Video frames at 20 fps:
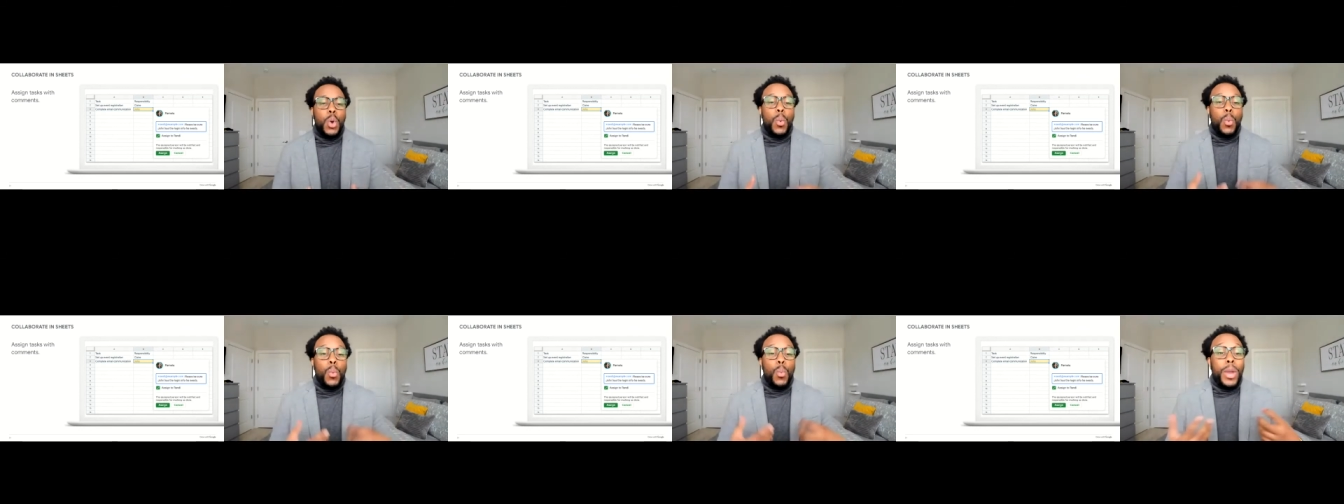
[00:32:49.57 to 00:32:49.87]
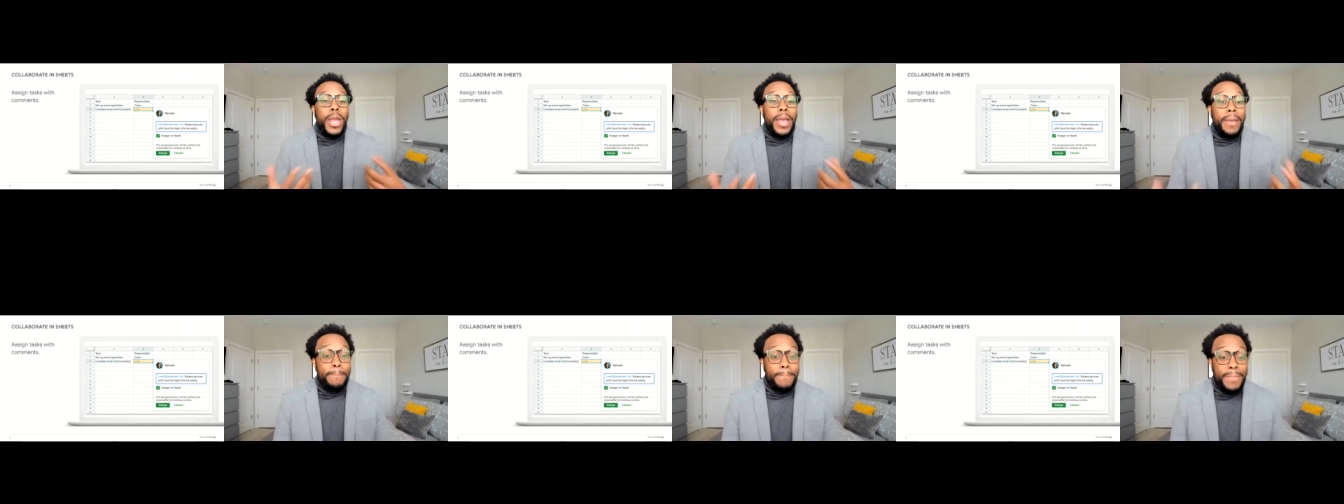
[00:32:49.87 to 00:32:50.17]

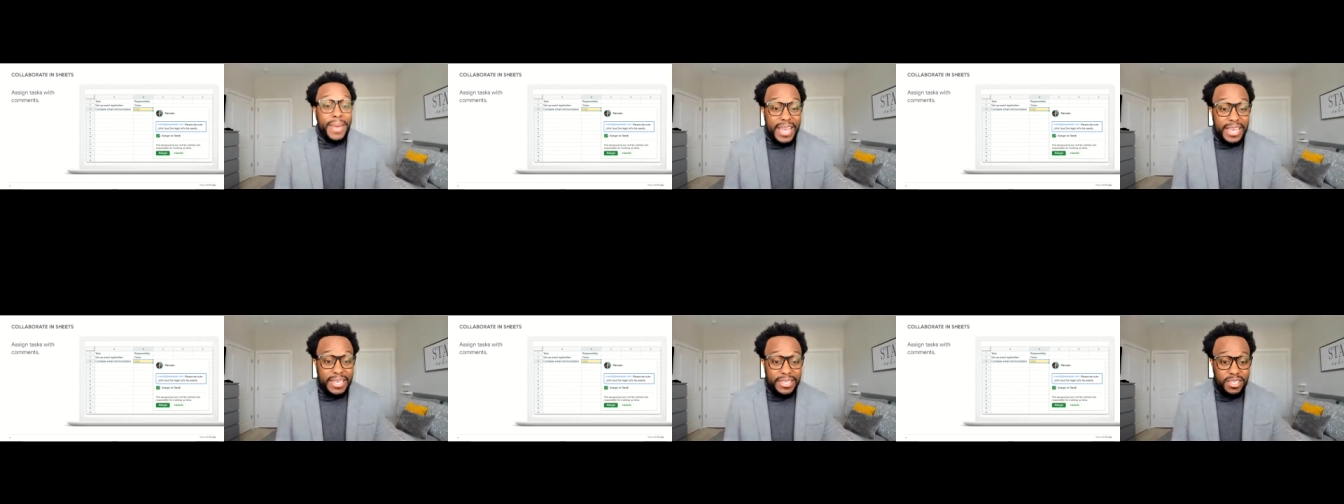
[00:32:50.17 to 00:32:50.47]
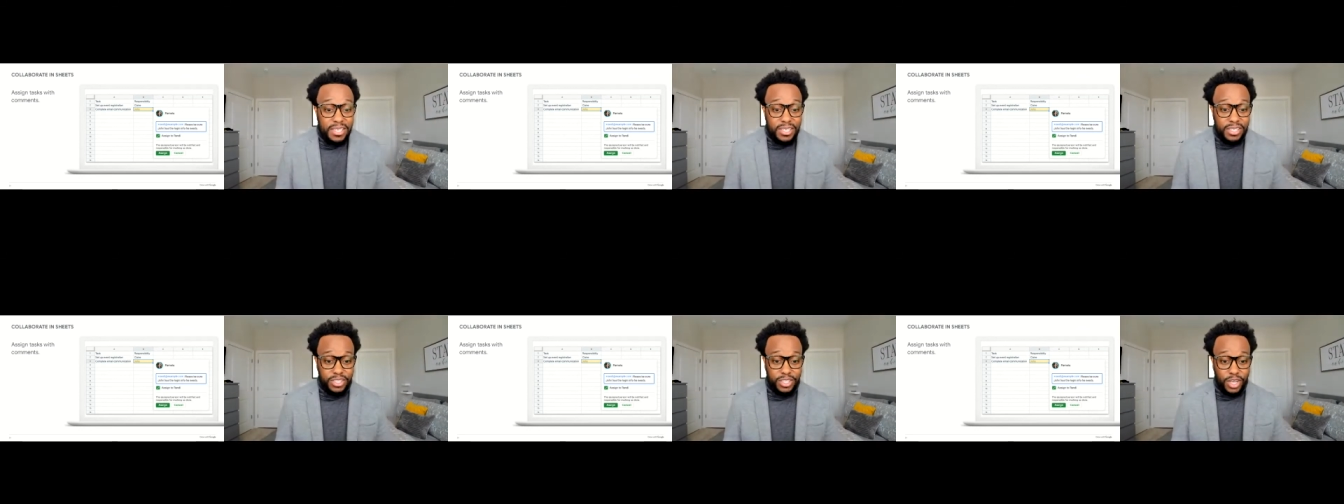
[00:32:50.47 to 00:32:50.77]

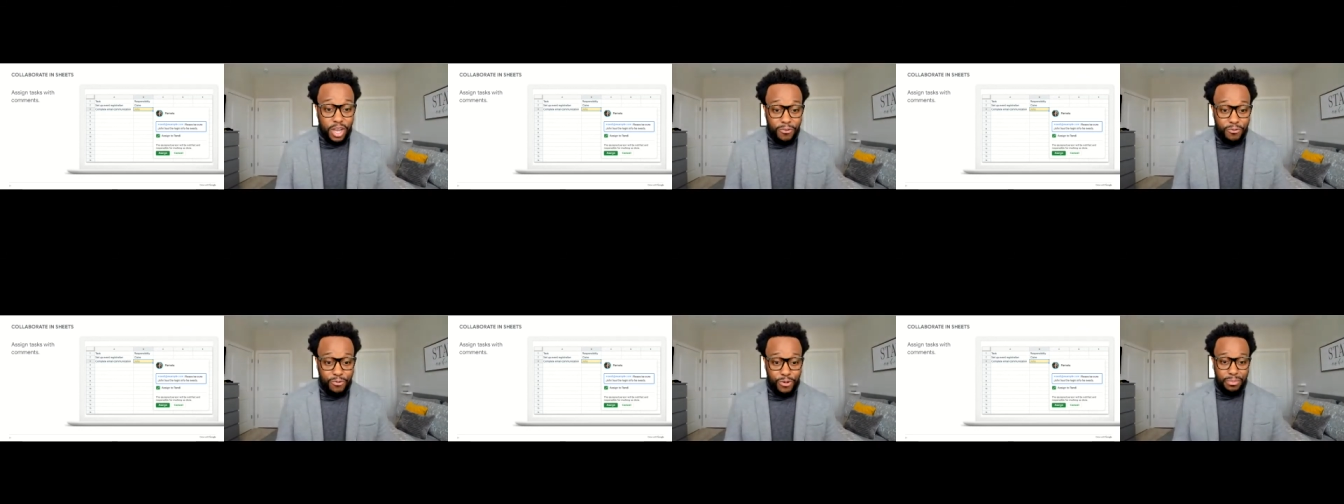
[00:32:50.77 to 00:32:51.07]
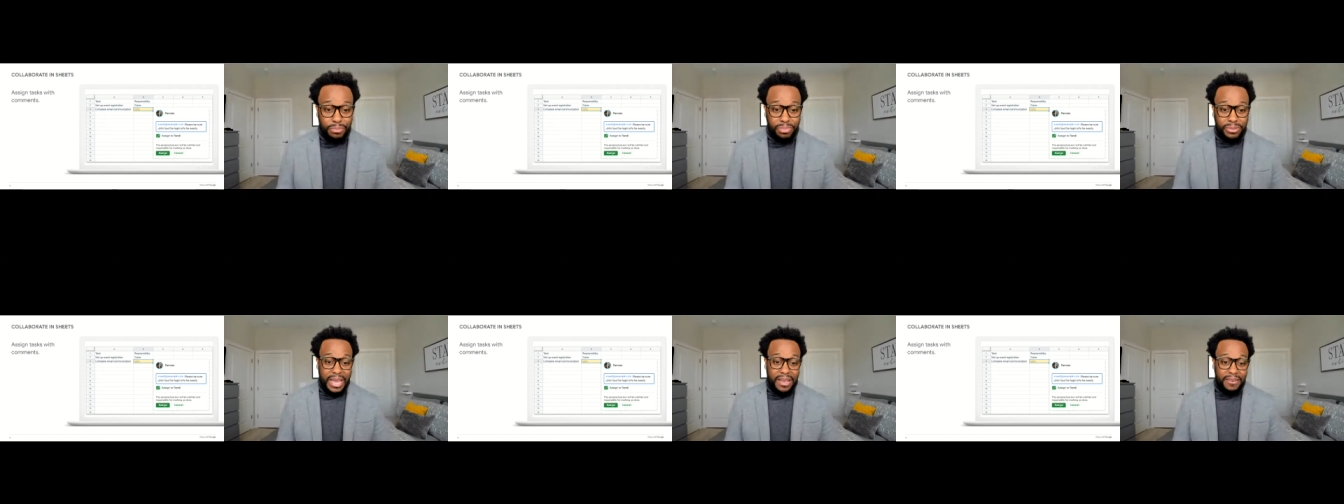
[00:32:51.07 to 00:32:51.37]
web-based software
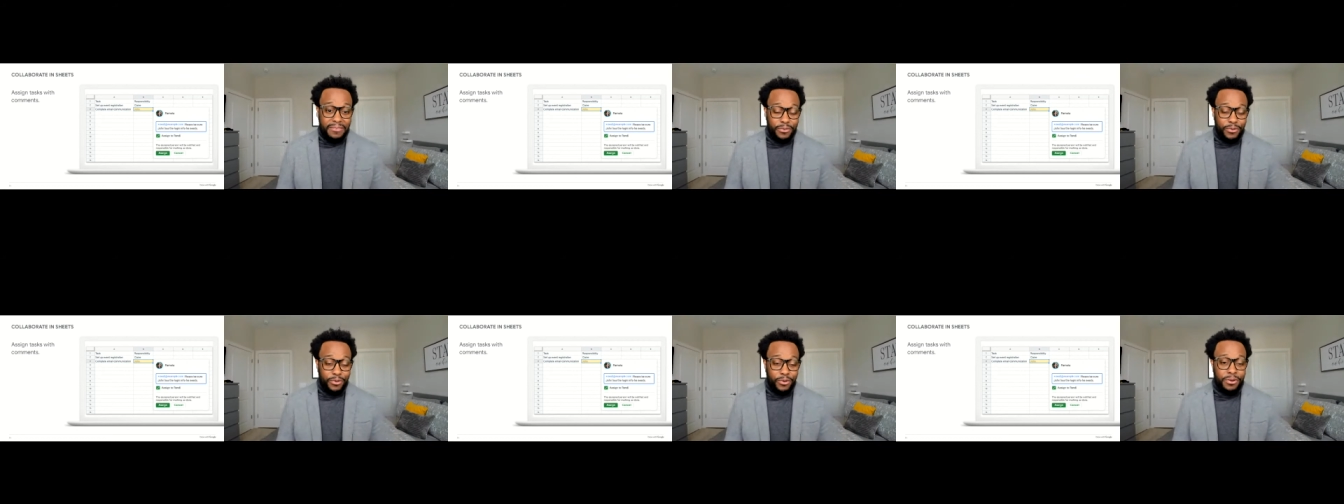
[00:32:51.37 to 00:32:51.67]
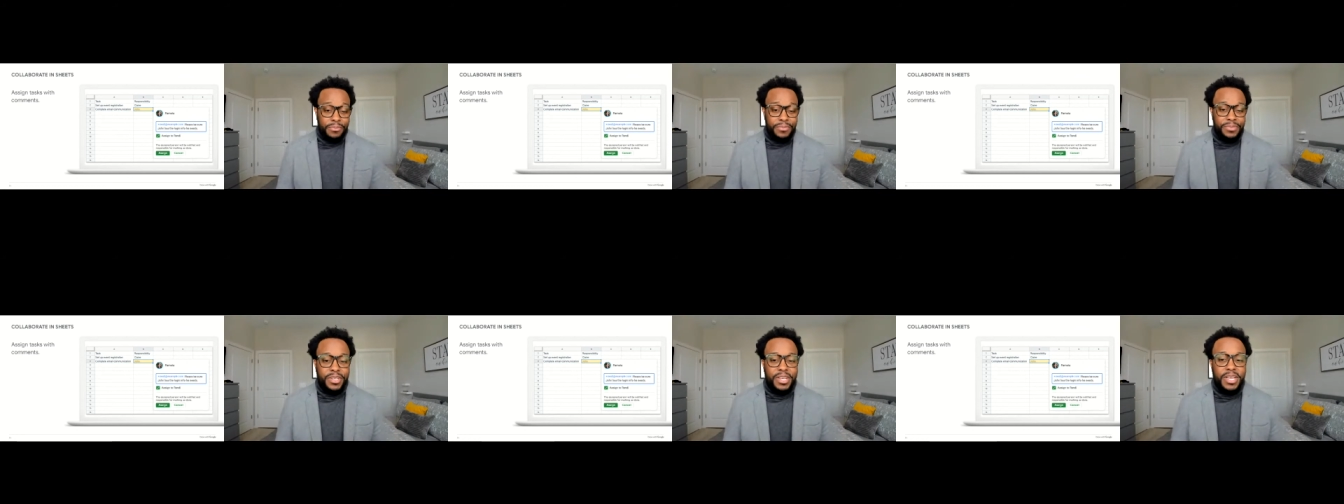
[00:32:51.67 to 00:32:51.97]

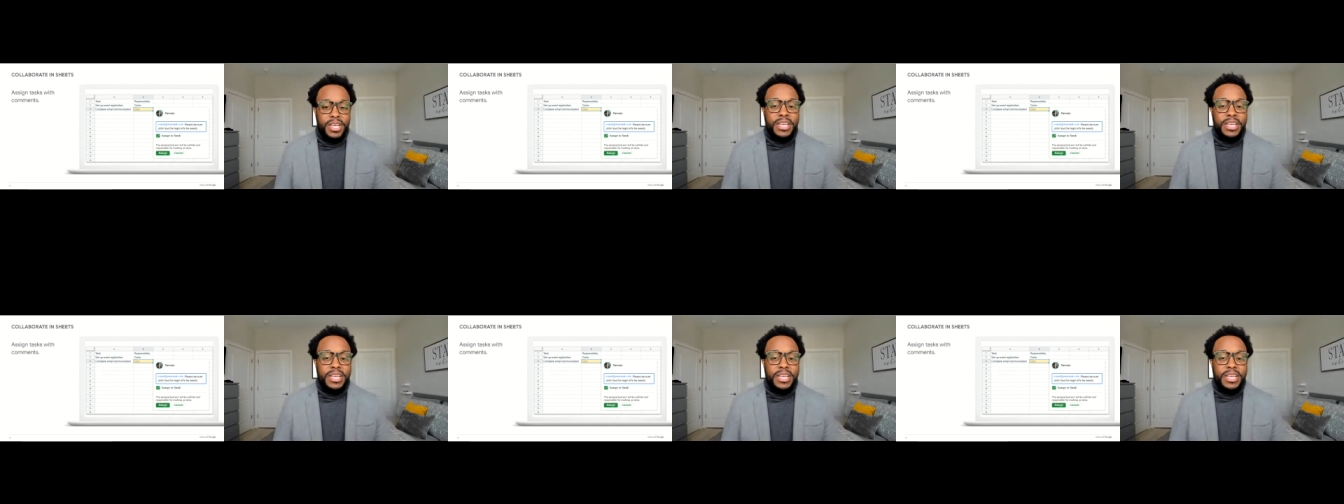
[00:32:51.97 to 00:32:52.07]
platforms